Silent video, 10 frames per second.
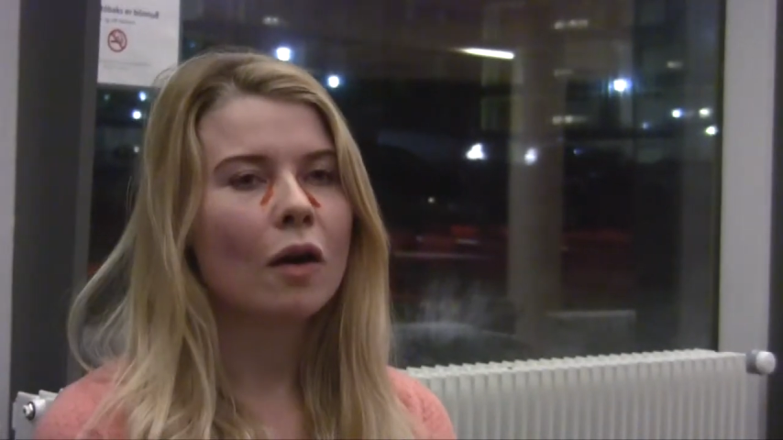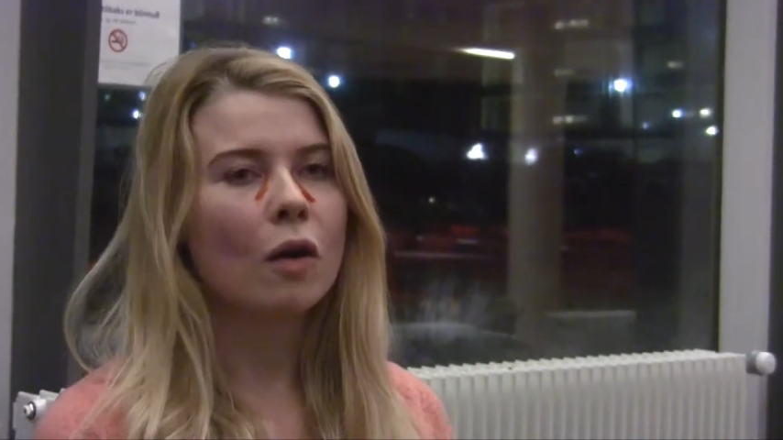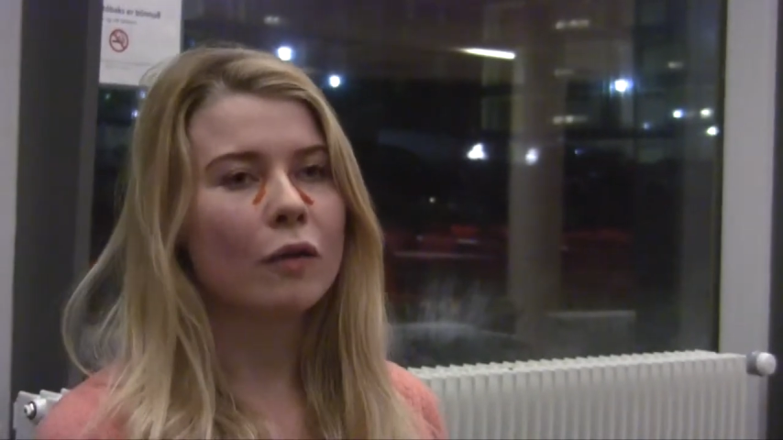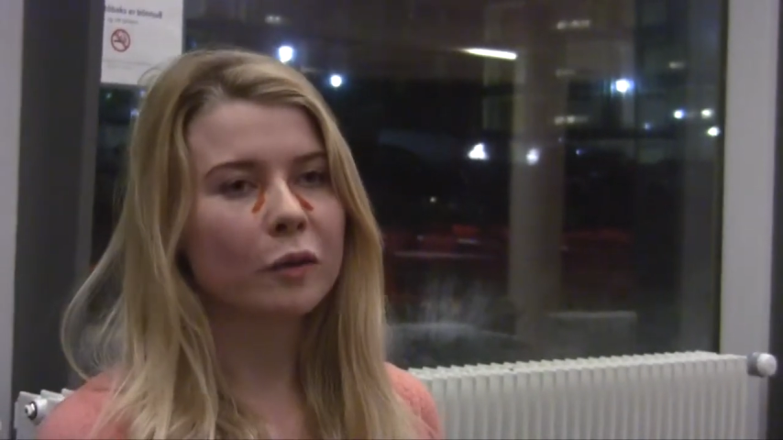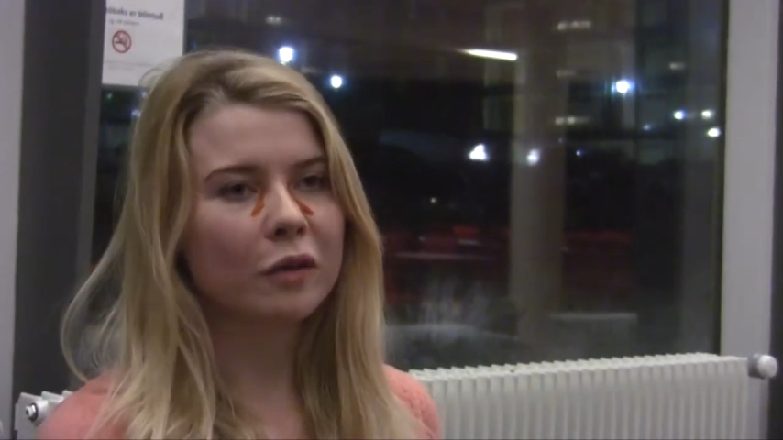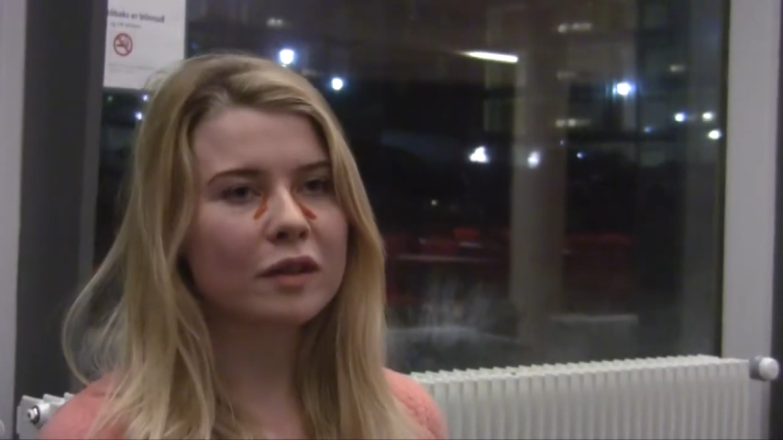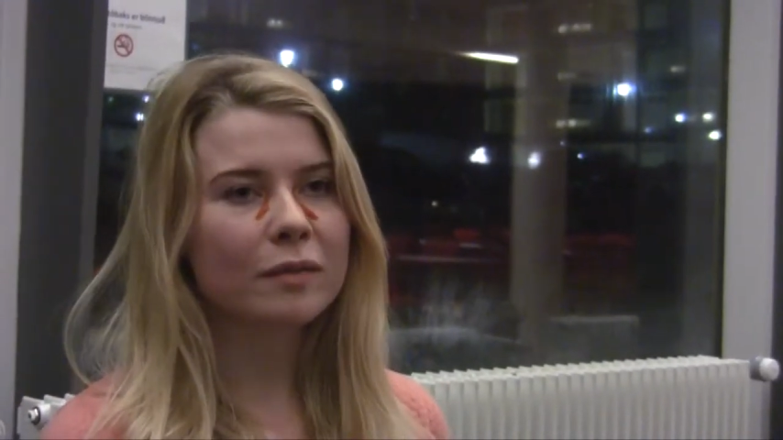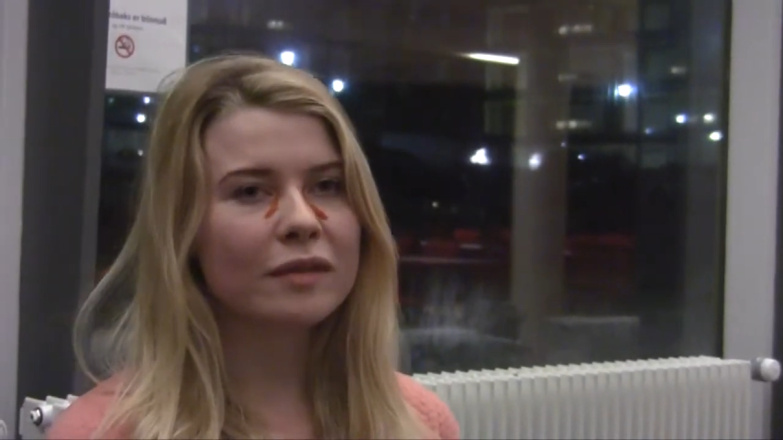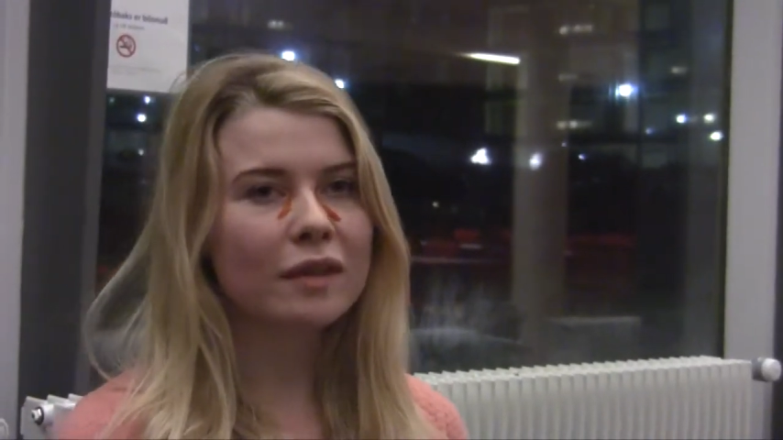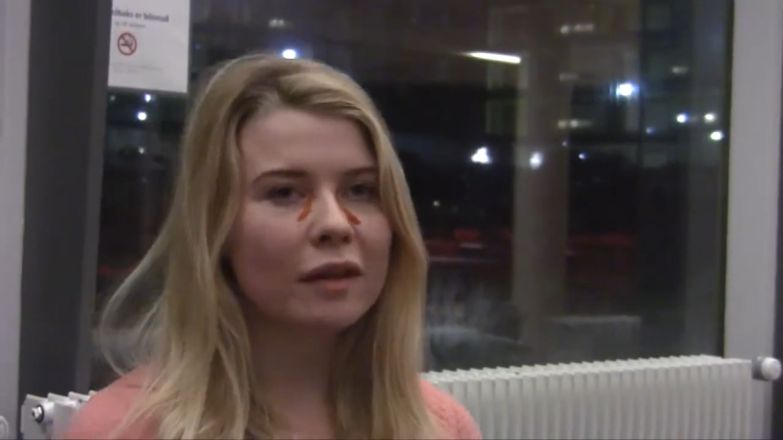On the
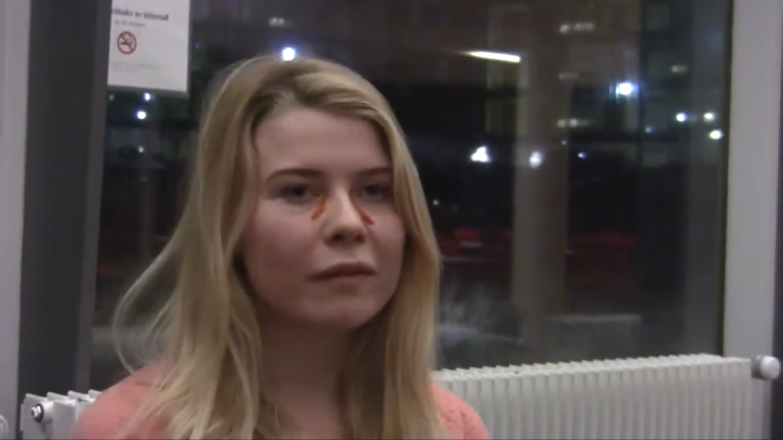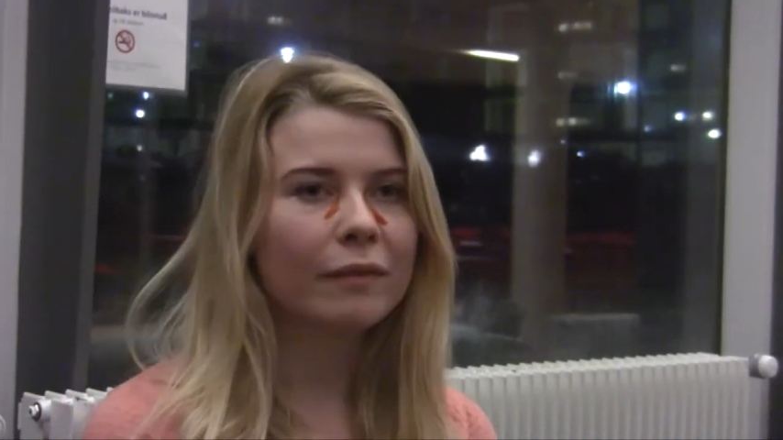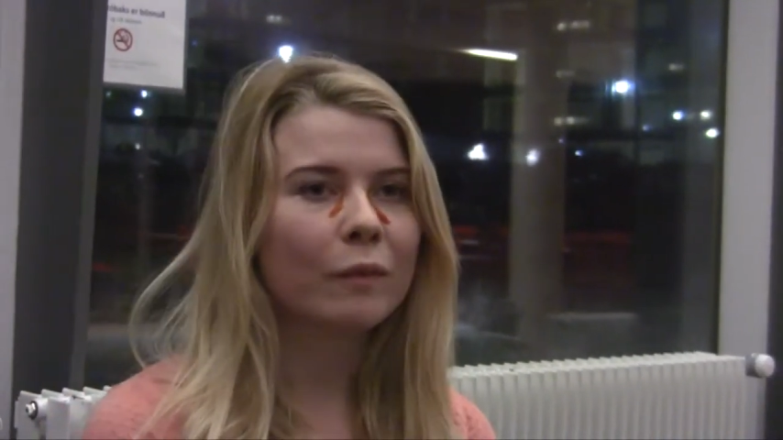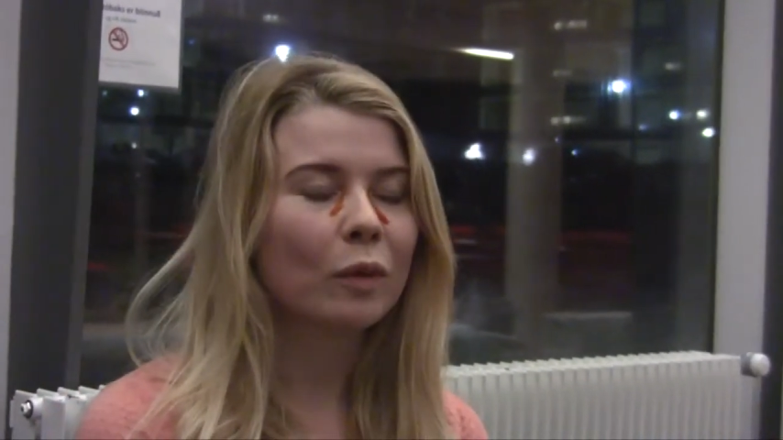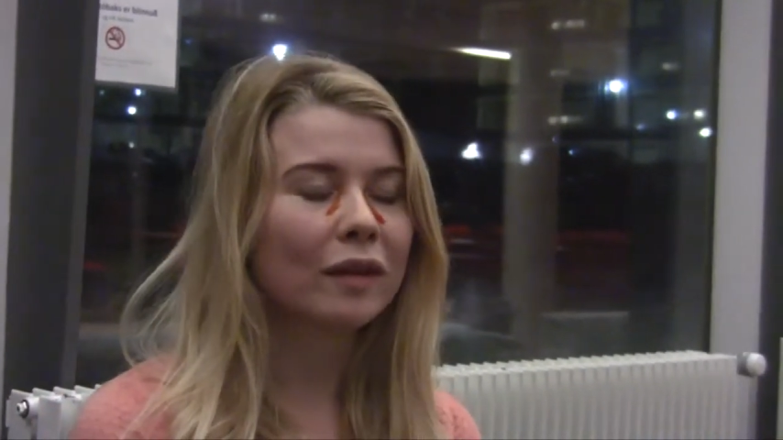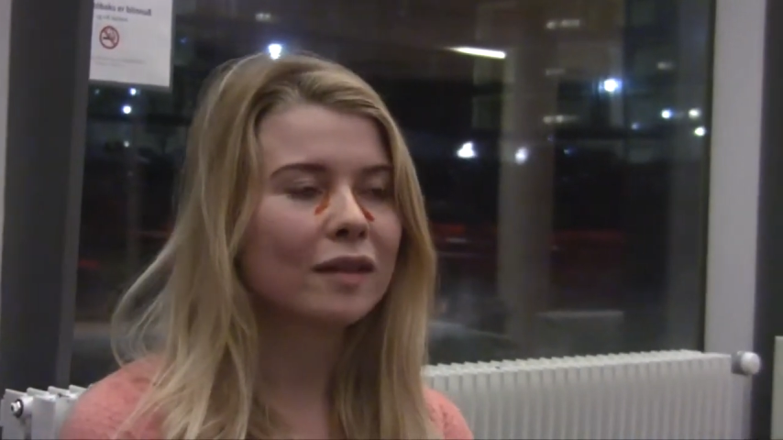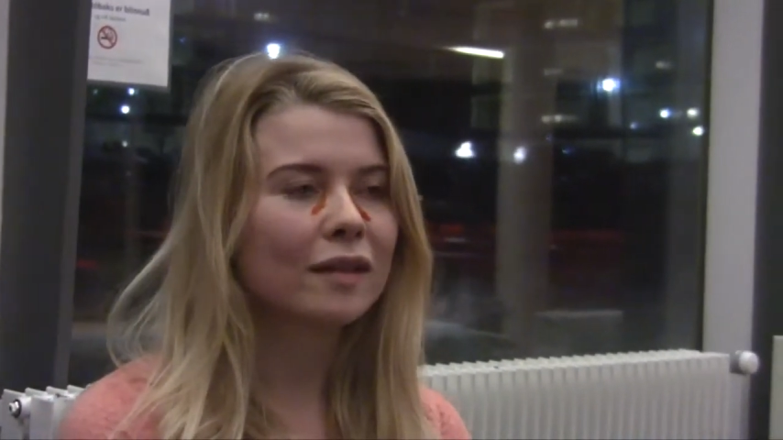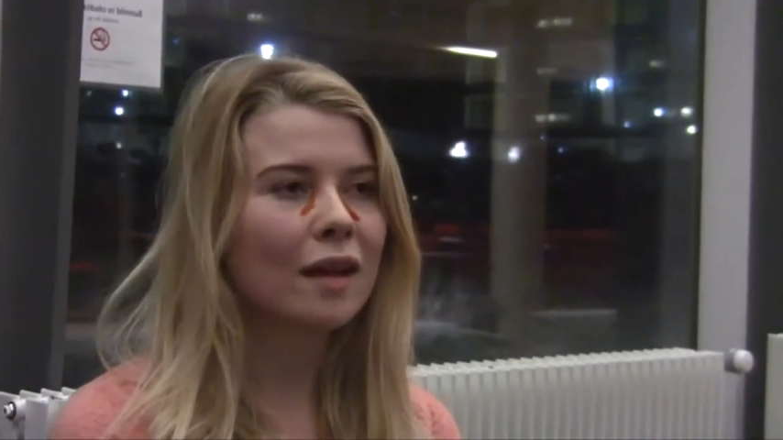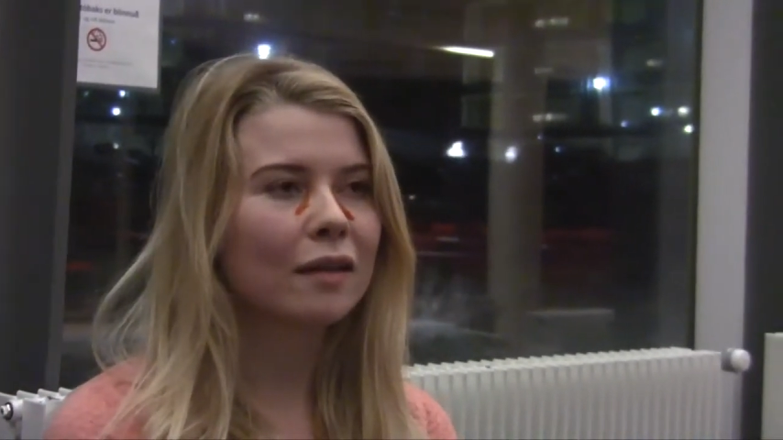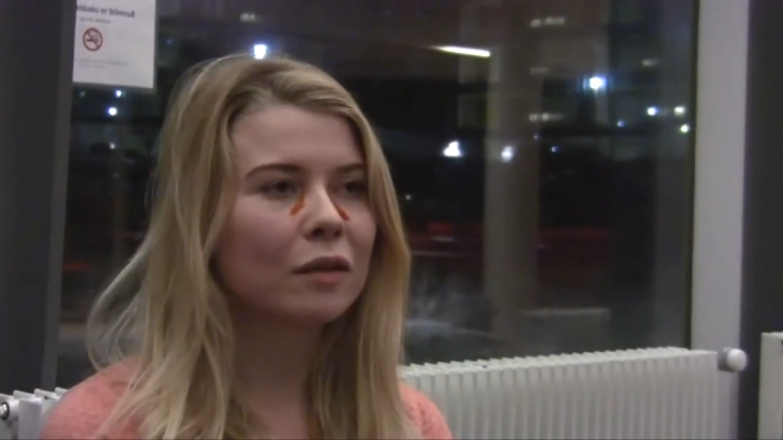Christmas Eve, we
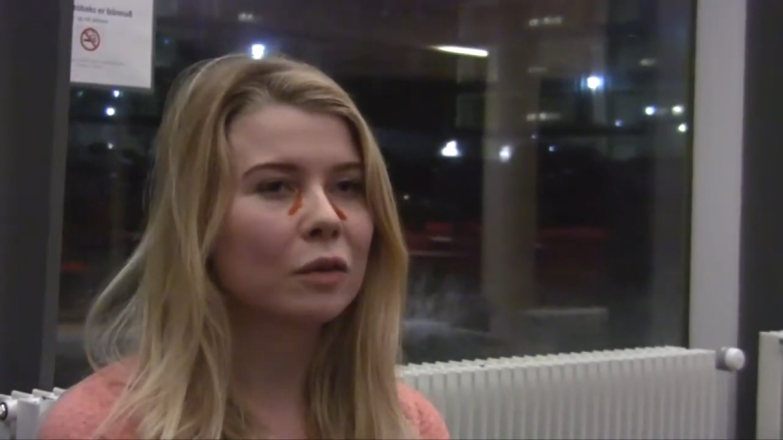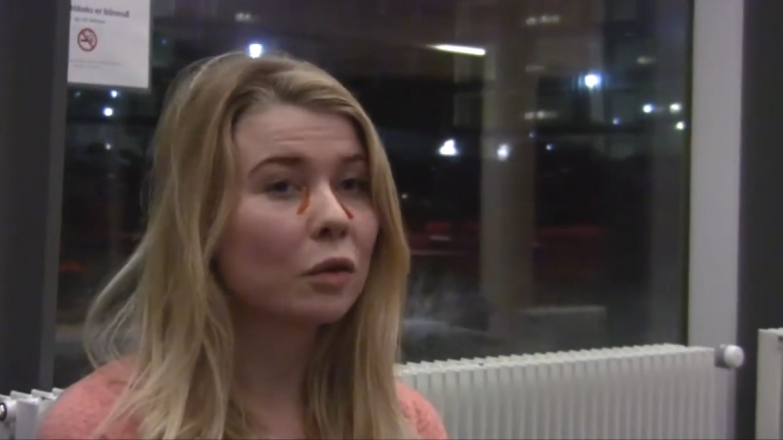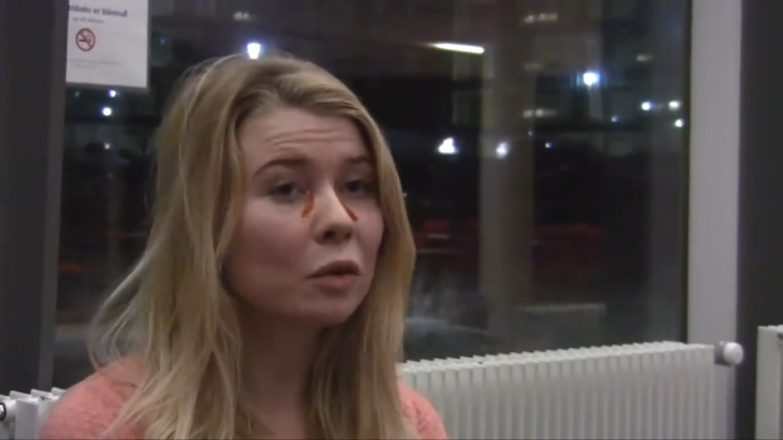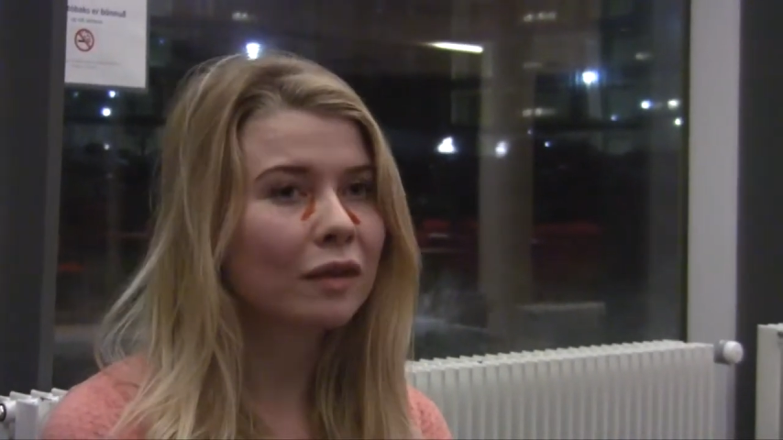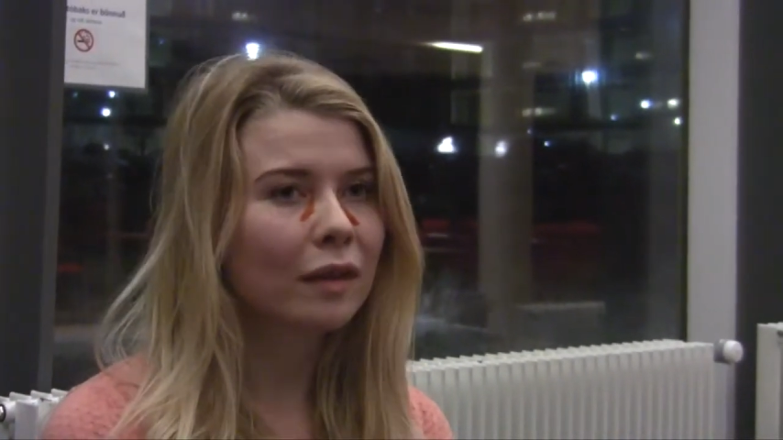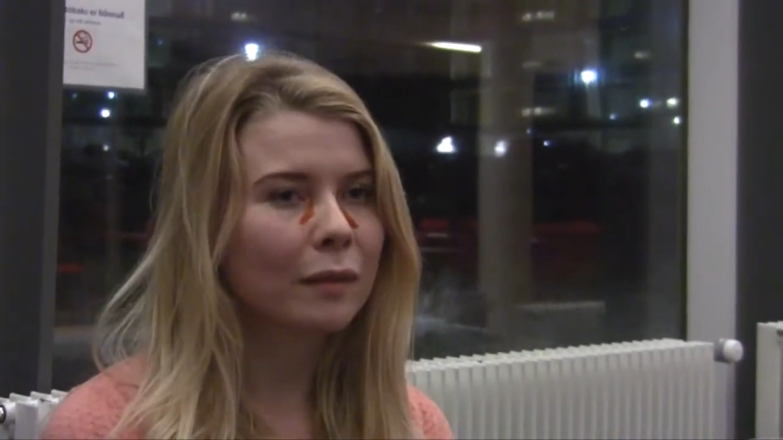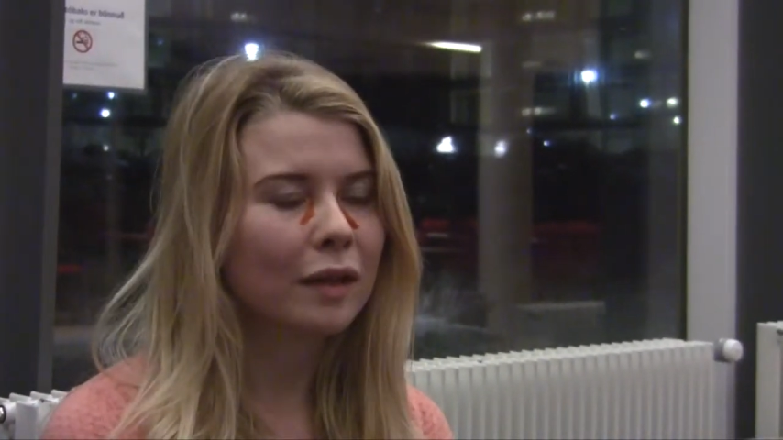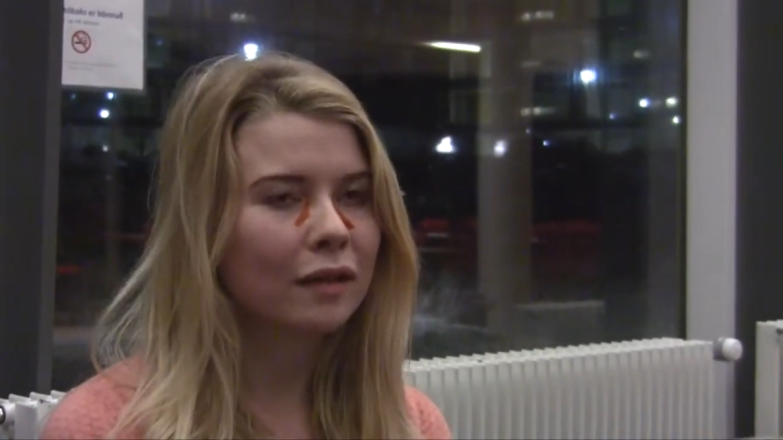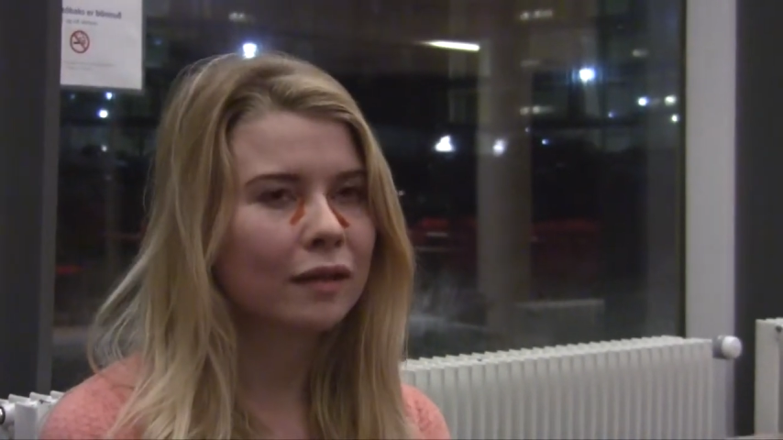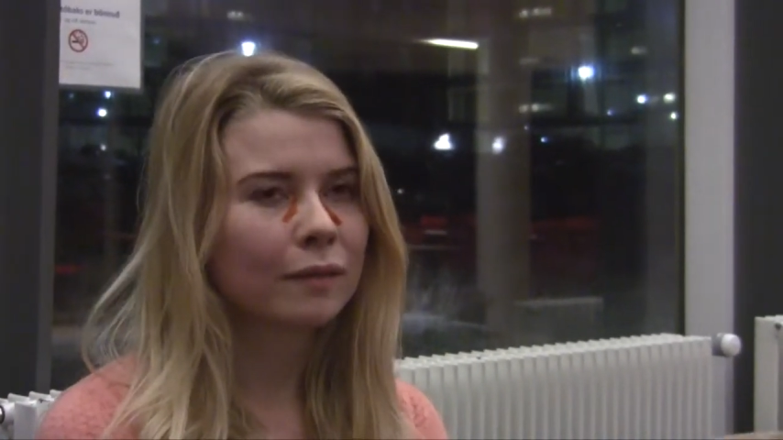decided to cook the
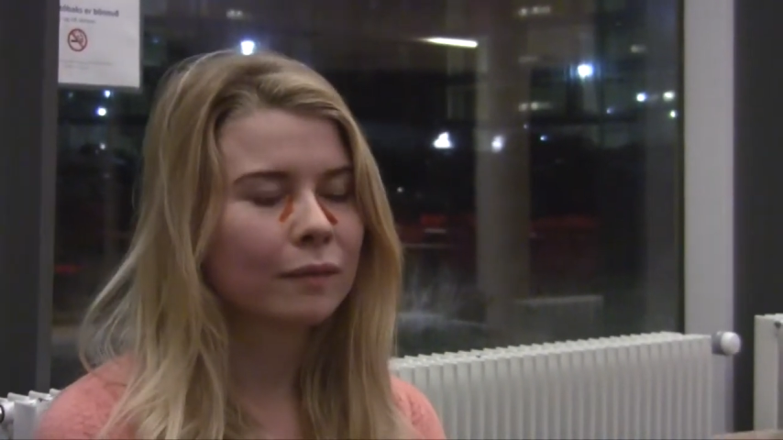meat.